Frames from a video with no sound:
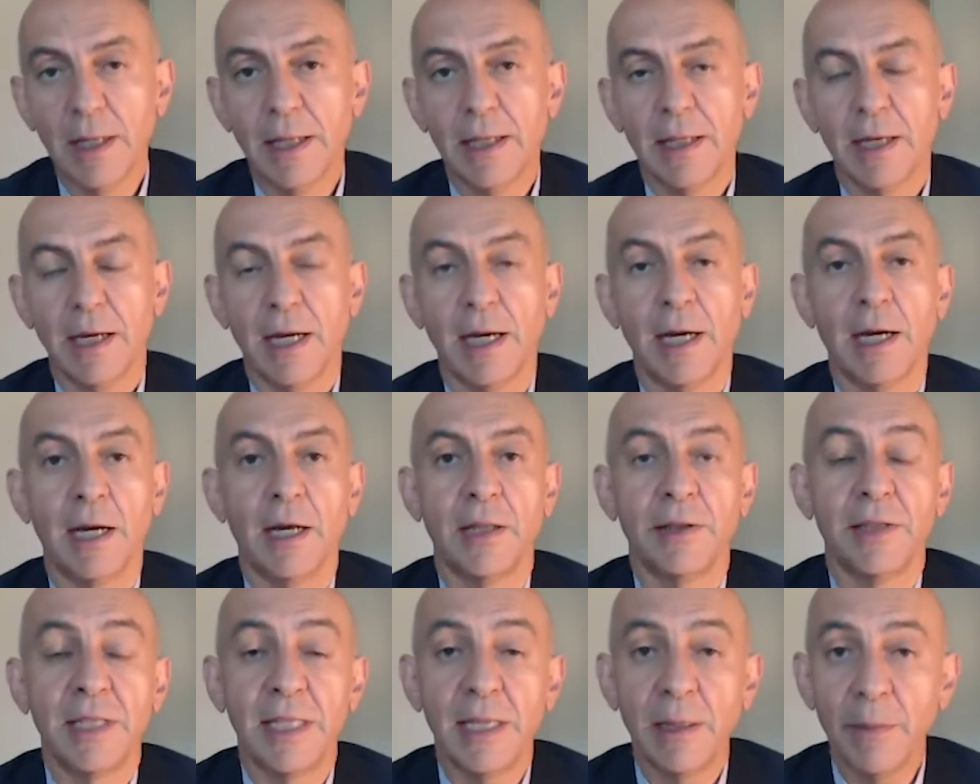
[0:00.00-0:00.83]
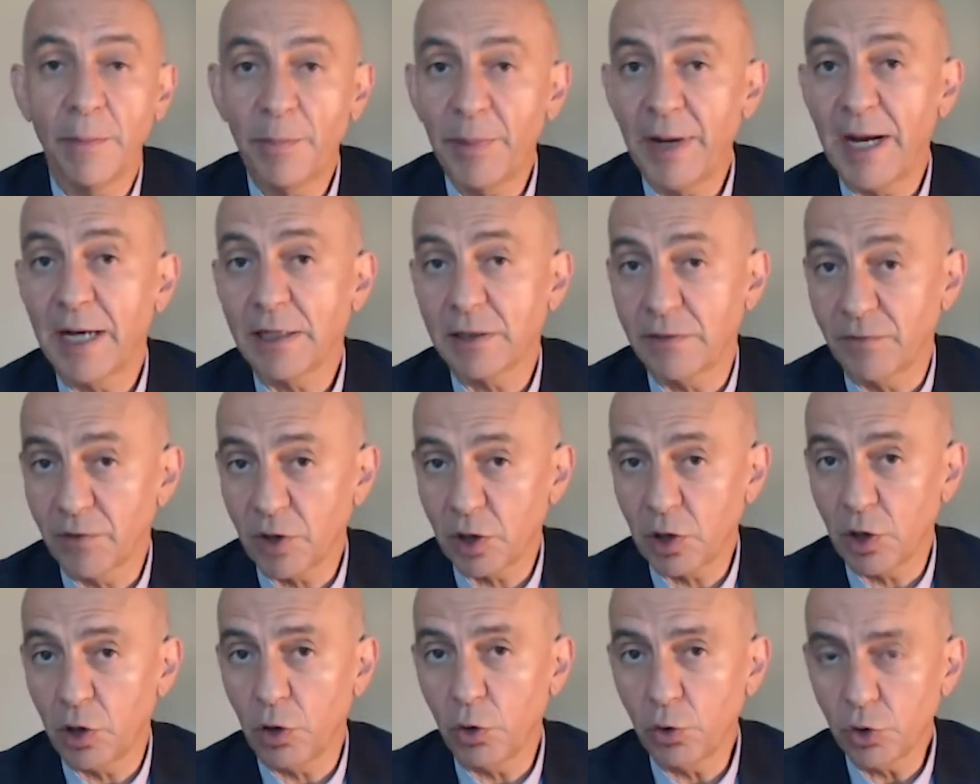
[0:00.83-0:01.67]
The impact of the
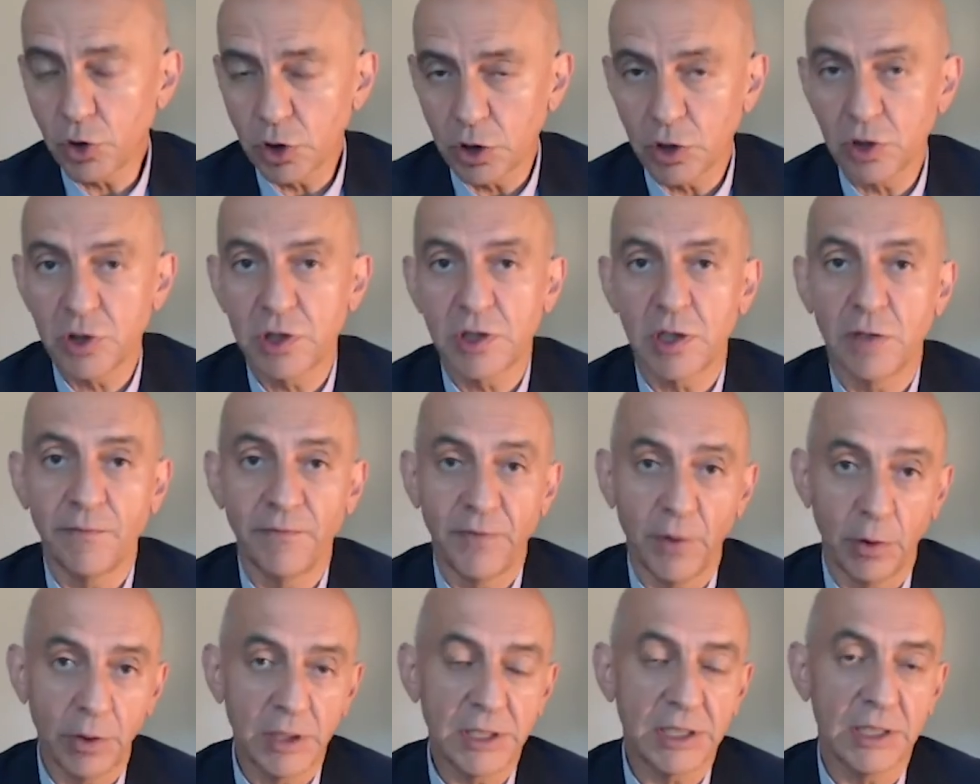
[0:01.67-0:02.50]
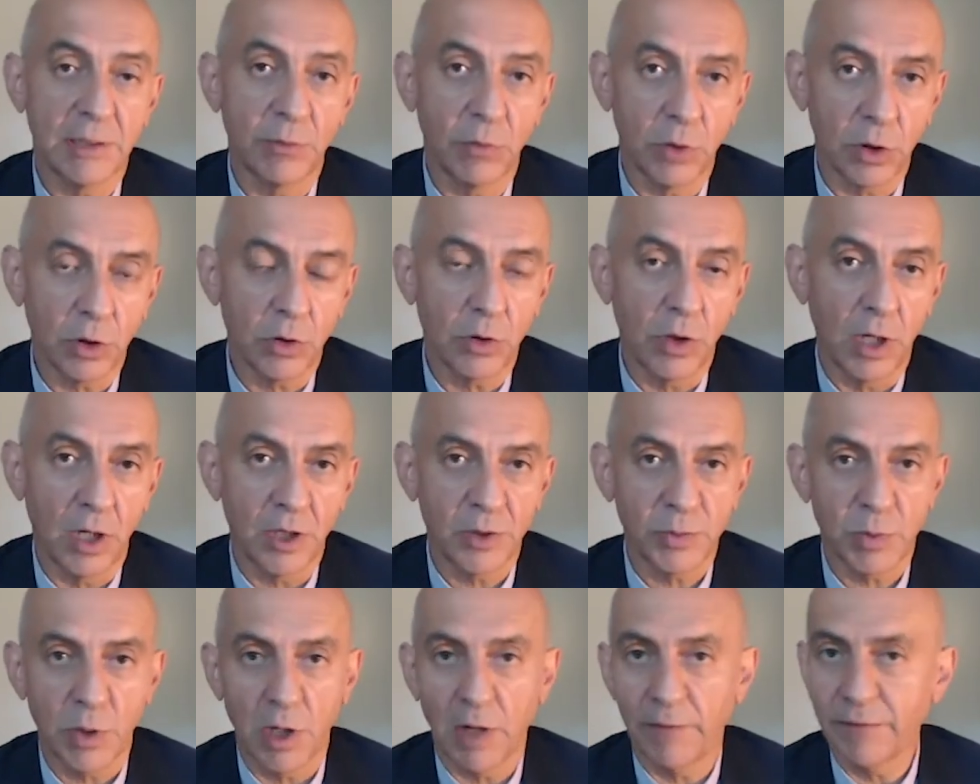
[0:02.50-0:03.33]
closures, very similar
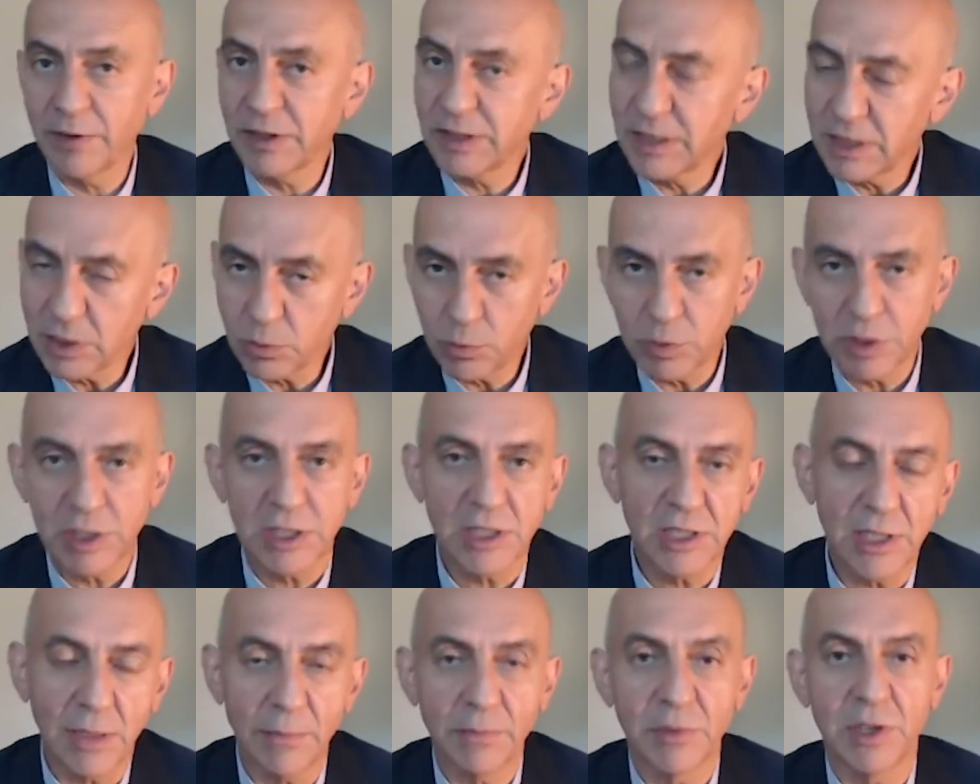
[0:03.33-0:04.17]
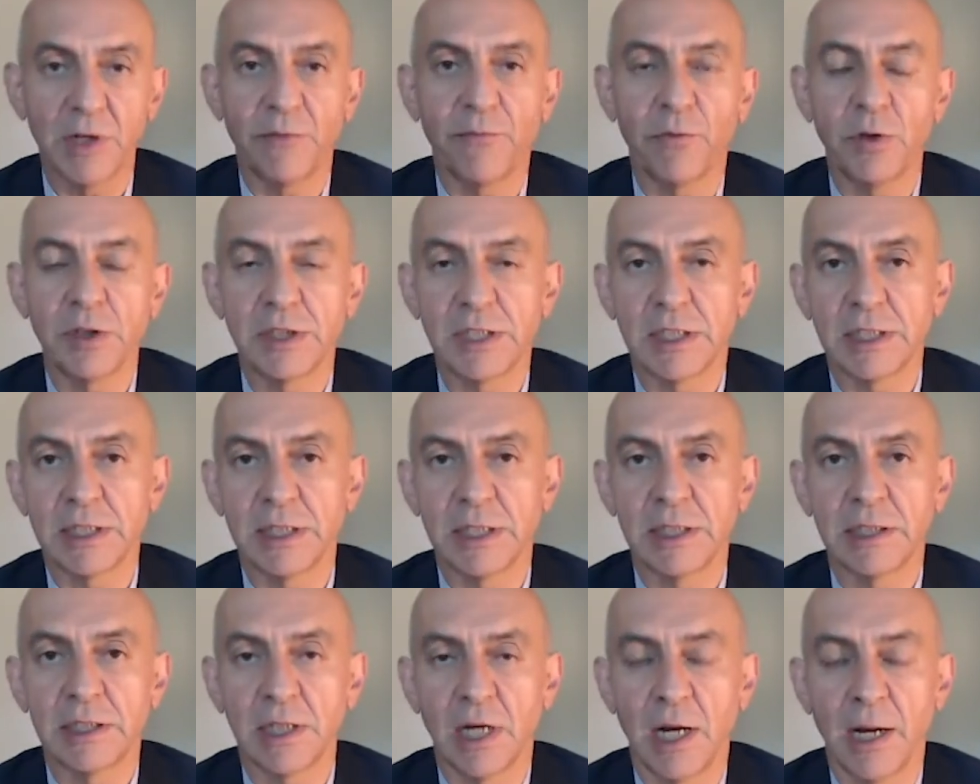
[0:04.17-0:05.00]
across provinces, with some differences
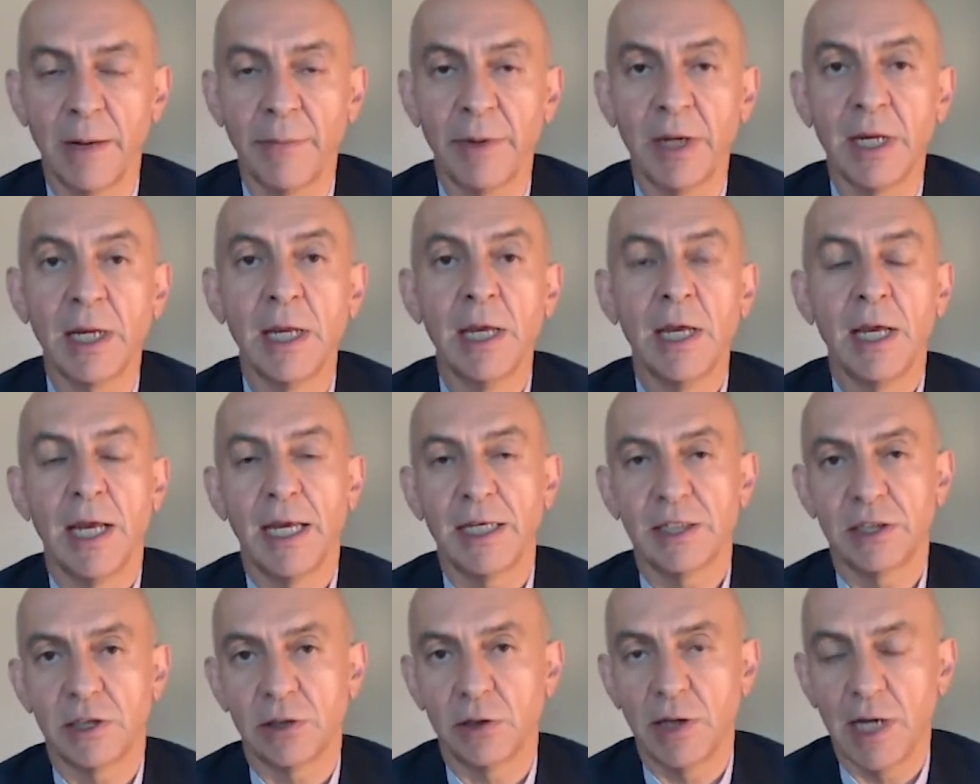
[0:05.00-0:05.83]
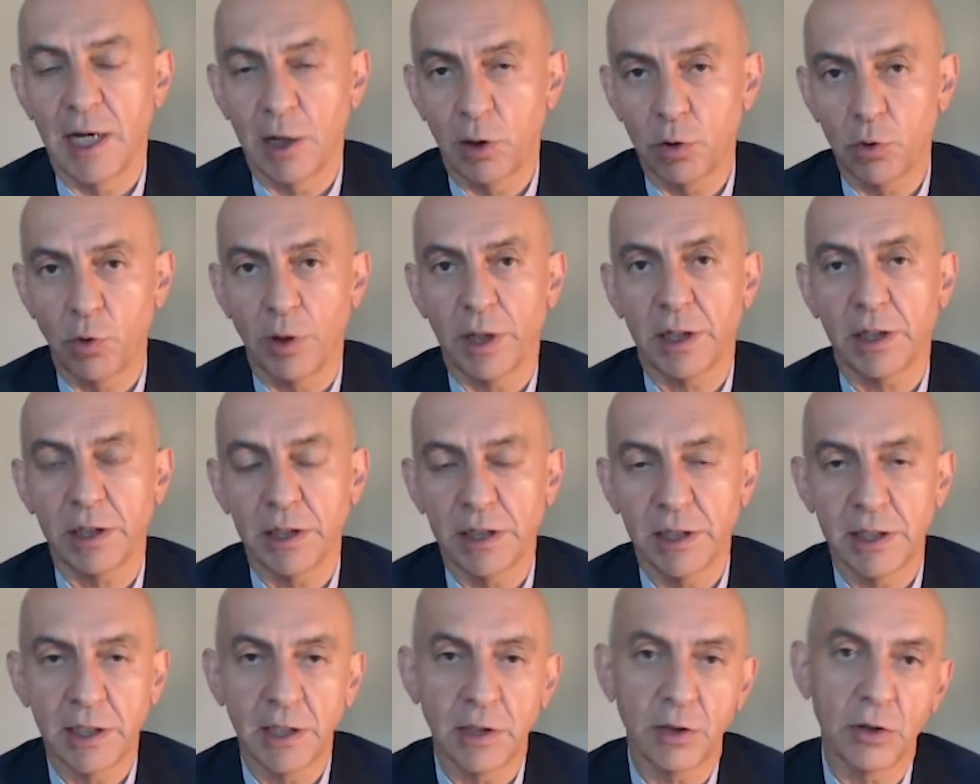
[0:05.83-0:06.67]
in timing as to how quickly
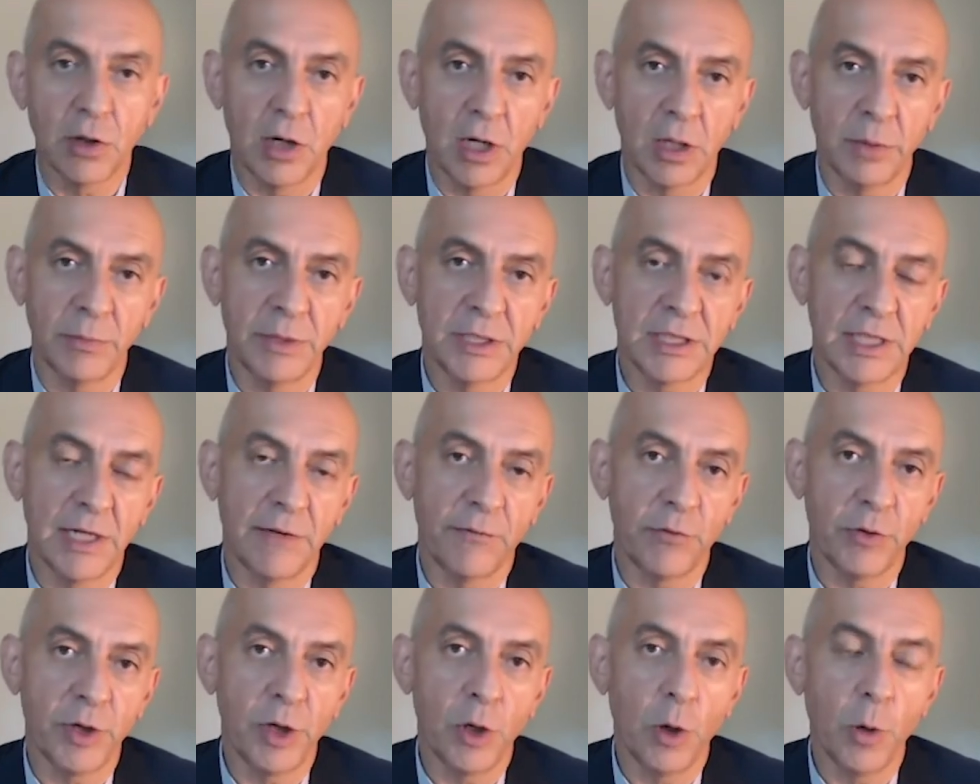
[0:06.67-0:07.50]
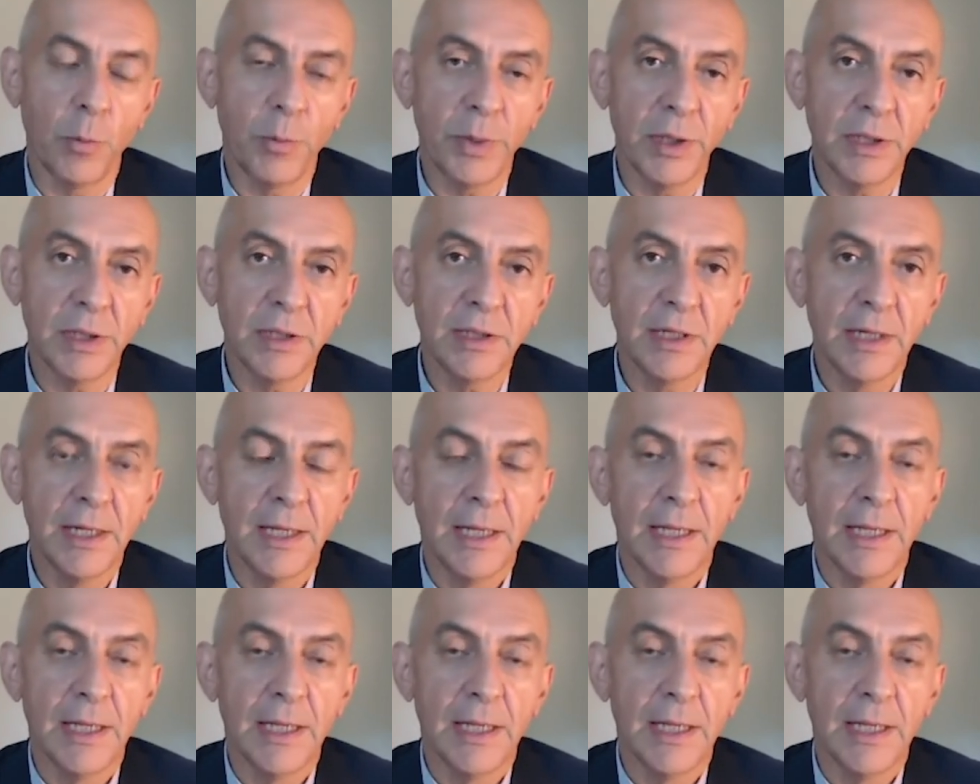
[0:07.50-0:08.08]
the economies have reopened.